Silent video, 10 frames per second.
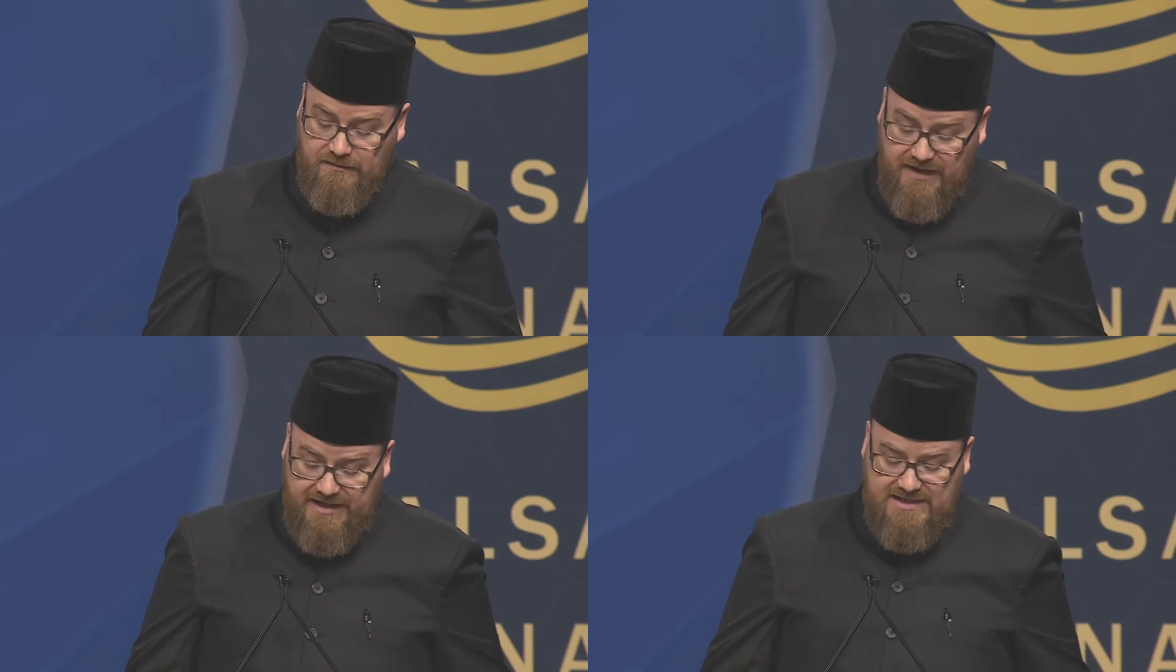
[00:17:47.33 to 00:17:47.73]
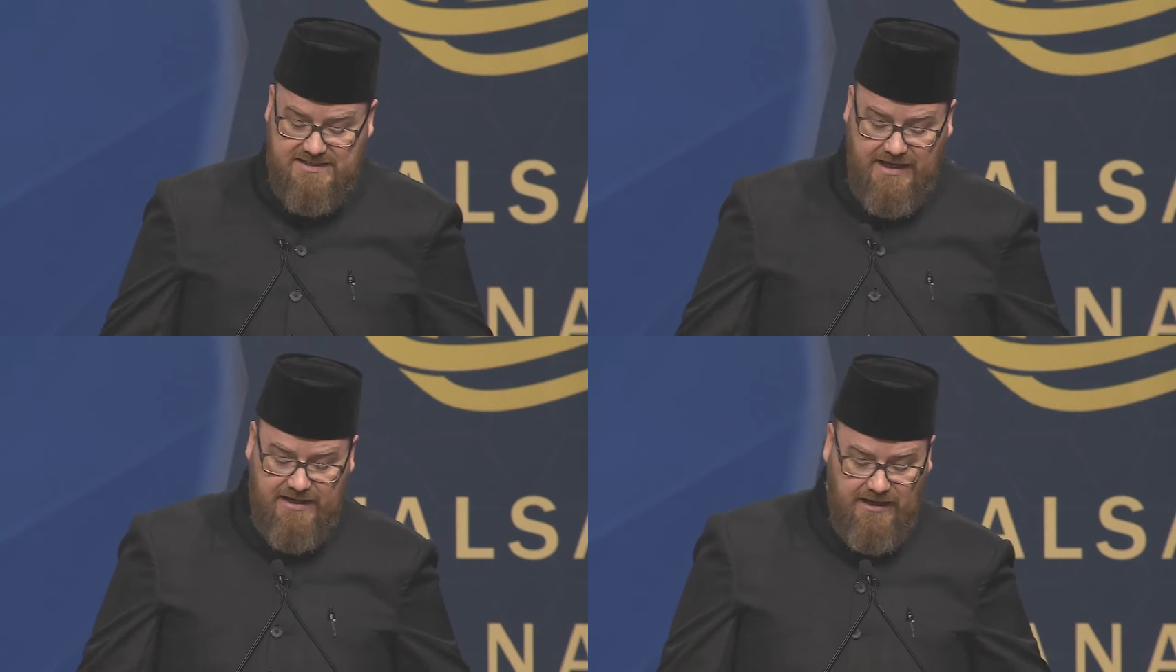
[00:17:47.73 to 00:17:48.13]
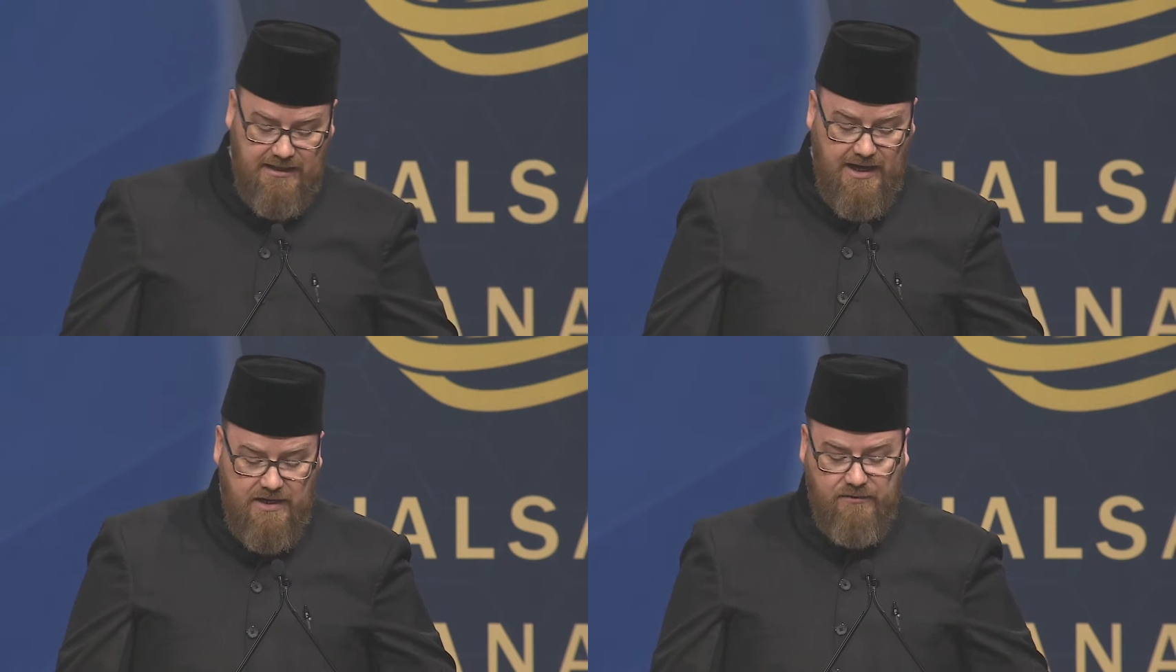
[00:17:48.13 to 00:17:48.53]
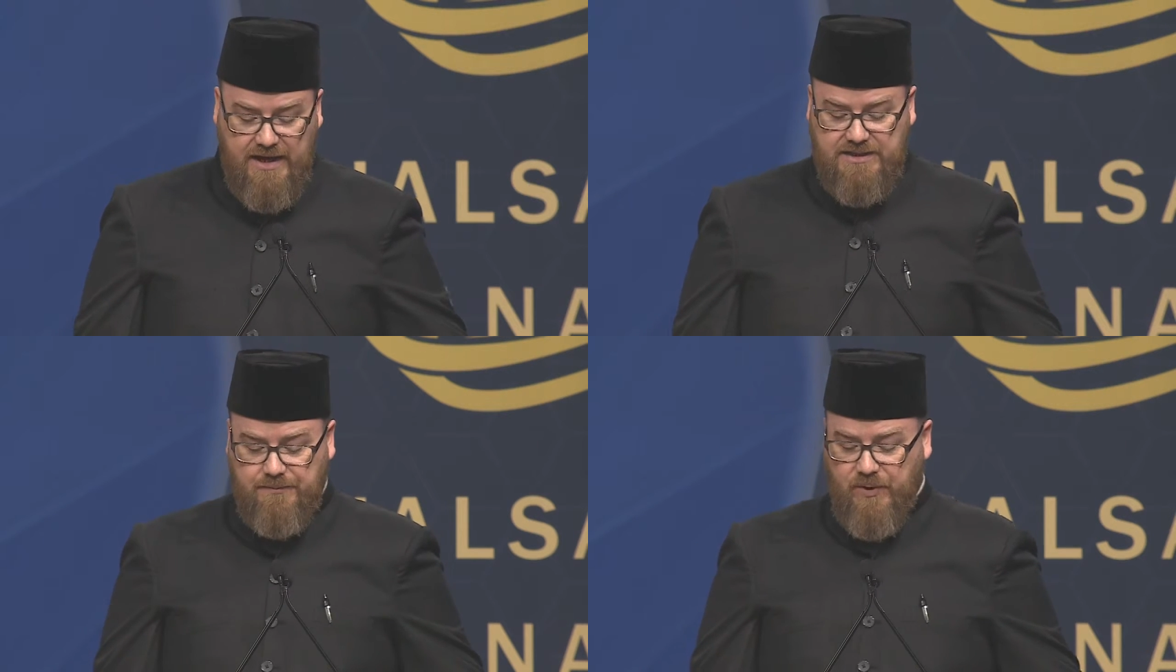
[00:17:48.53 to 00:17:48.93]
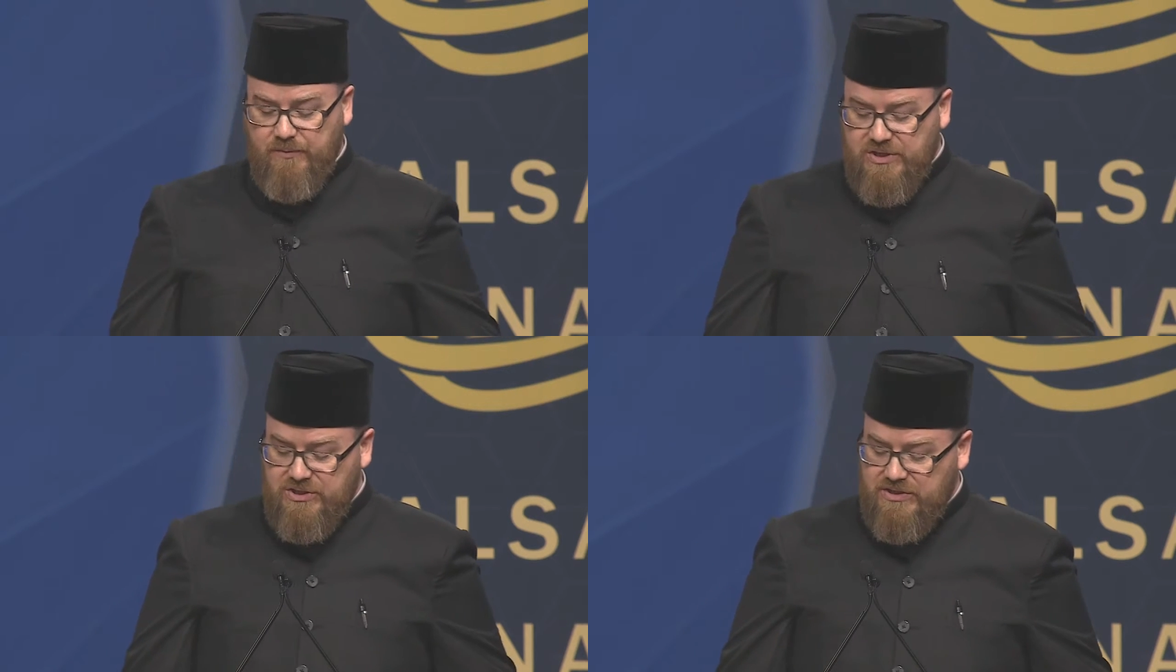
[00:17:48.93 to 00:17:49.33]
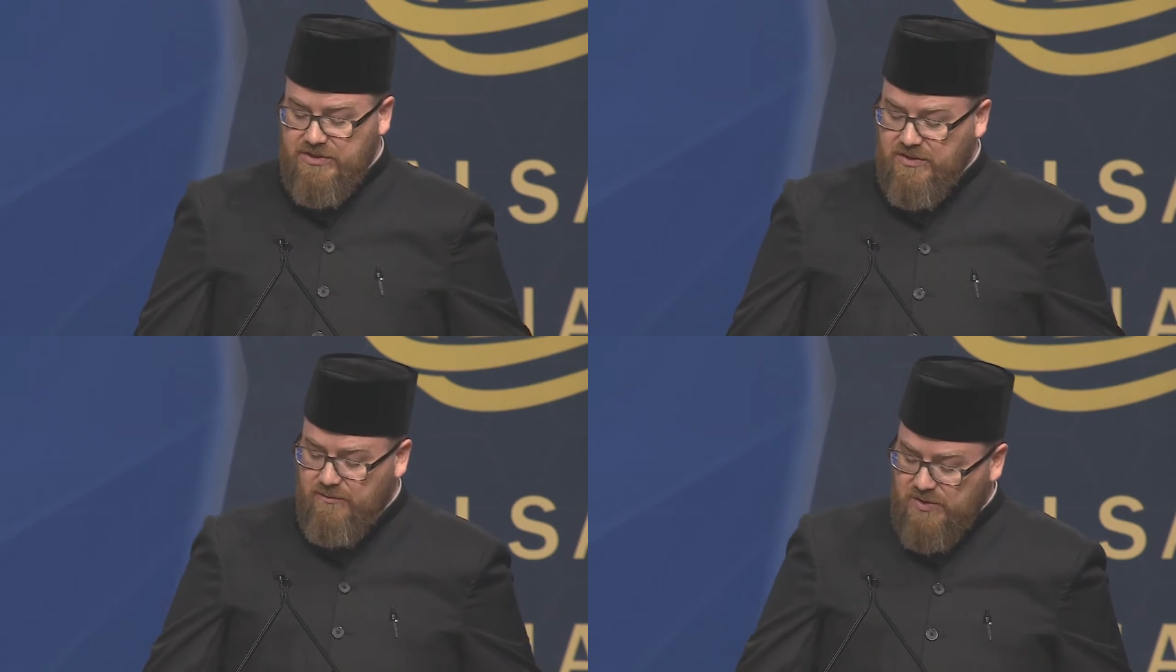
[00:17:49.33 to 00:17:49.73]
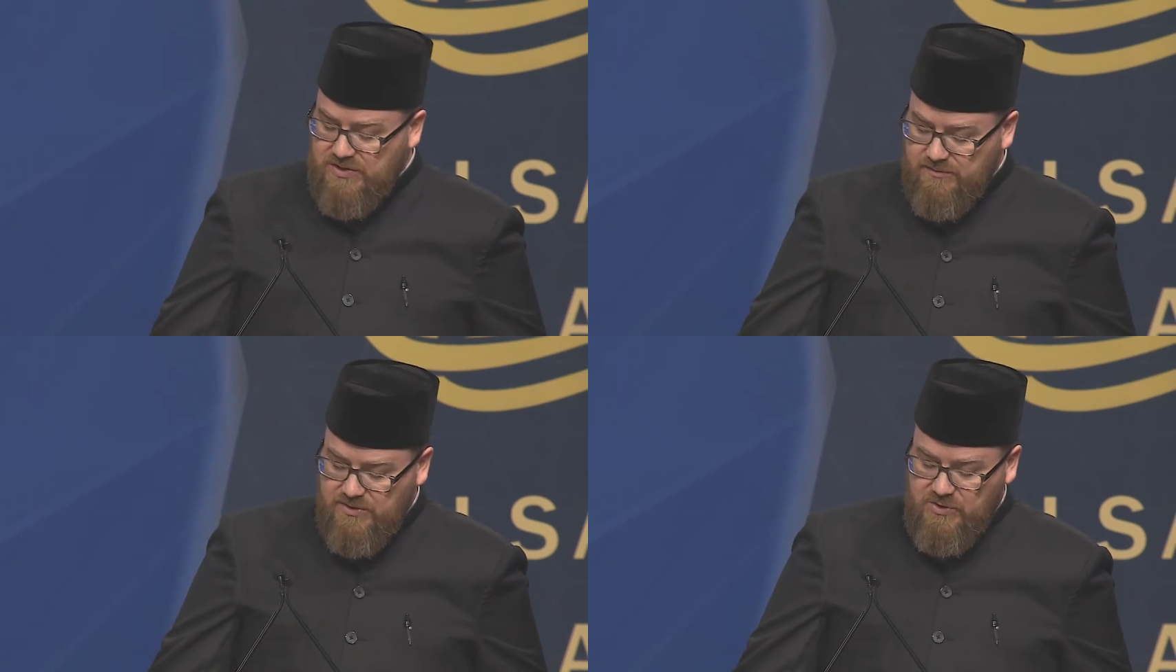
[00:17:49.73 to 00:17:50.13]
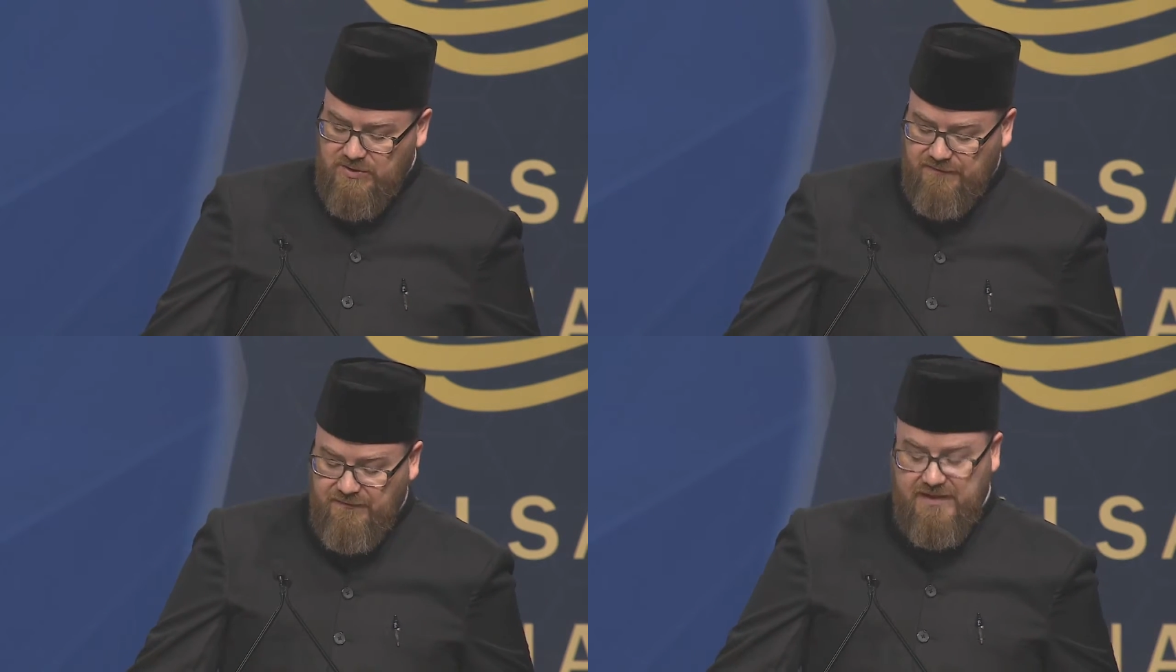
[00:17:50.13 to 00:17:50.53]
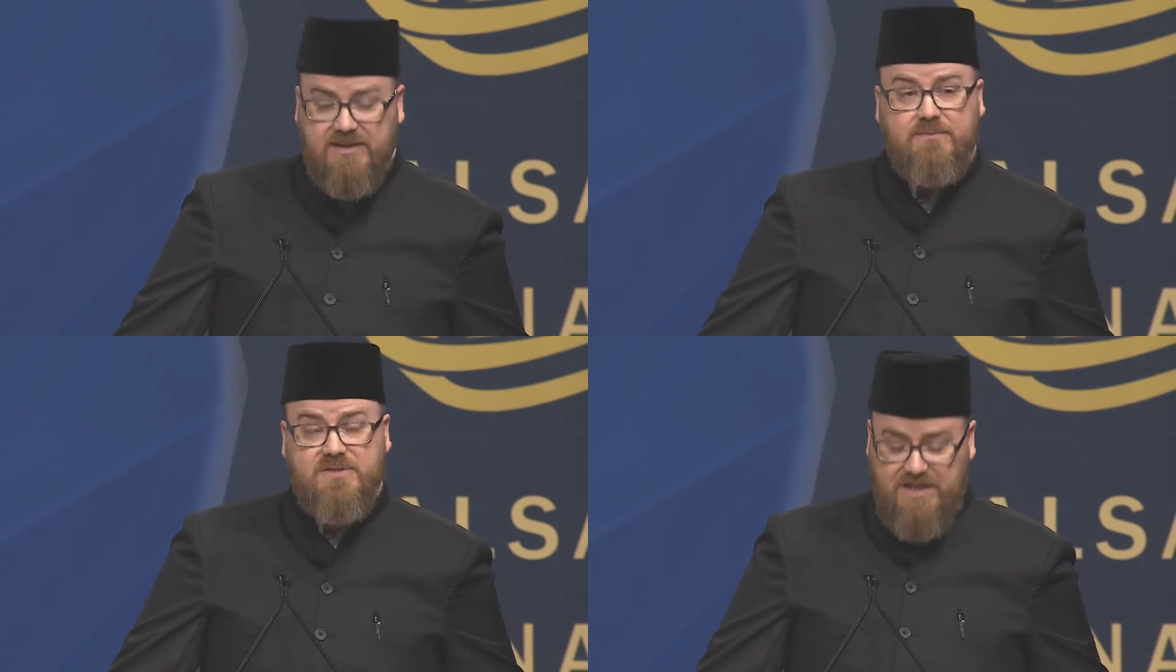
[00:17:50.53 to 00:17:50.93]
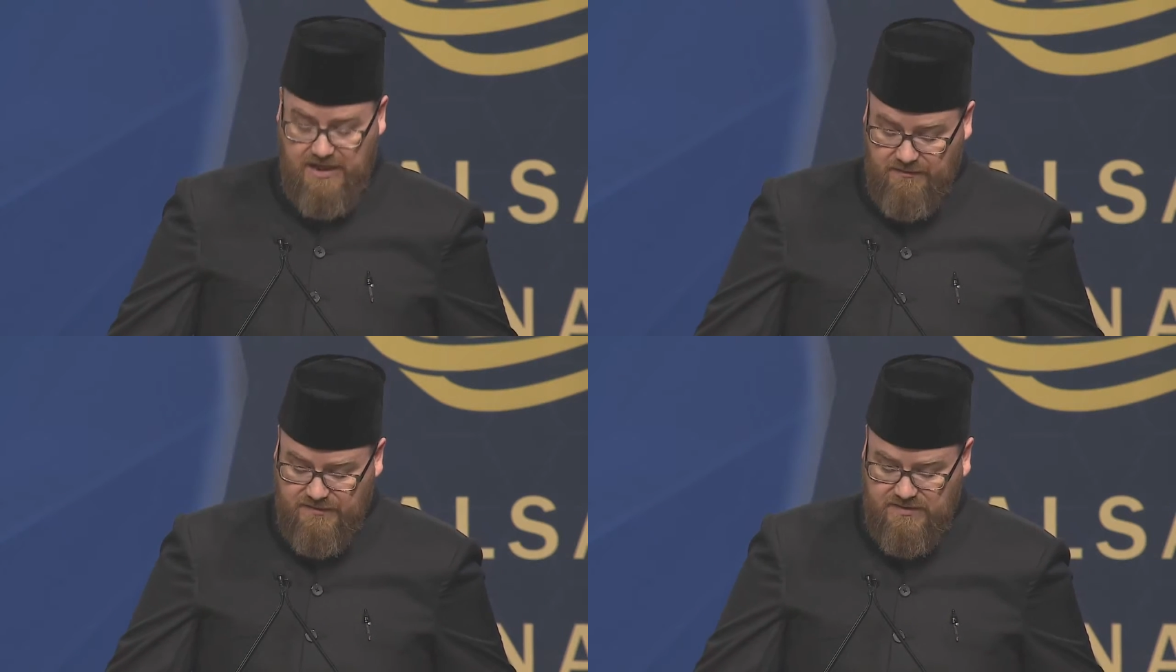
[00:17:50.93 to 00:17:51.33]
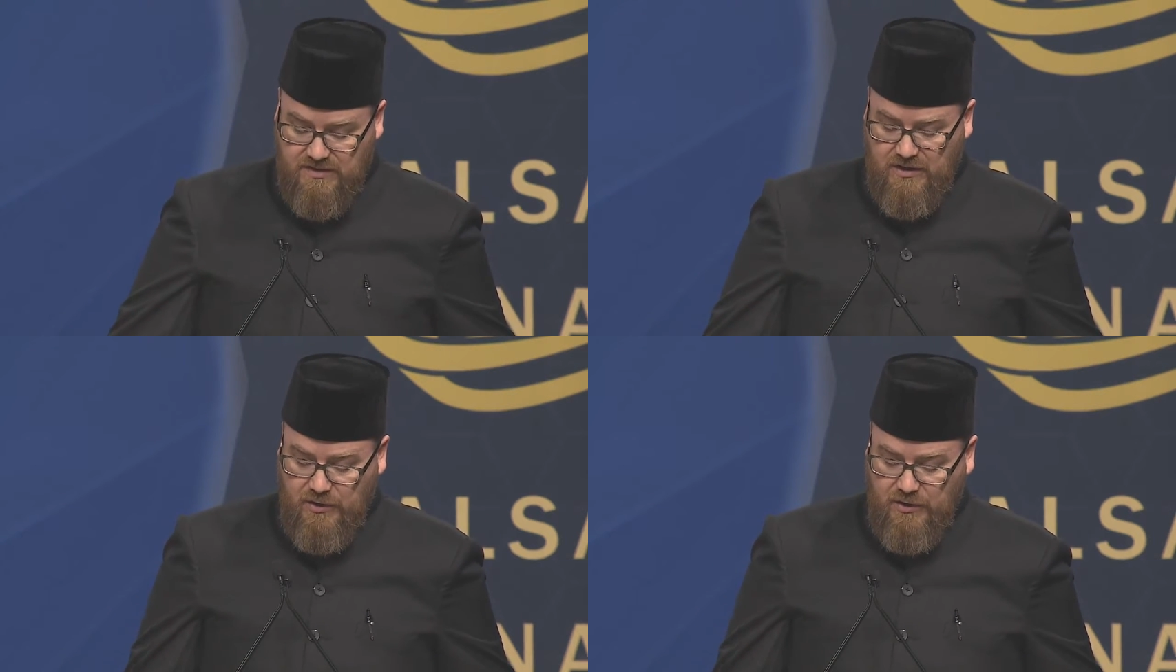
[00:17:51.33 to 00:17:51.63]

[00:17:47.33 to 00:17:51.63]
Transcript: That is, that Allah granted permission to the Muslims to defend themselves